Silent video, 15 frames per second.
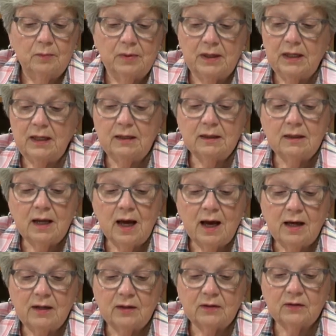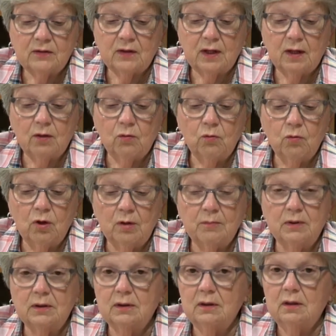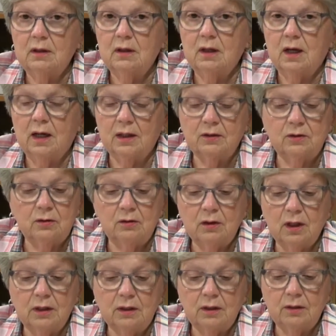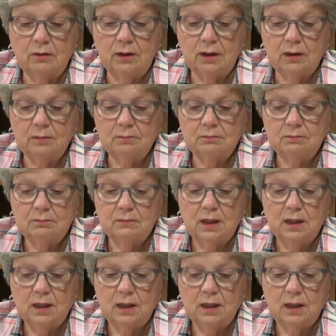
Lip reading: But he denied it, saying, "Woman, I do not know him."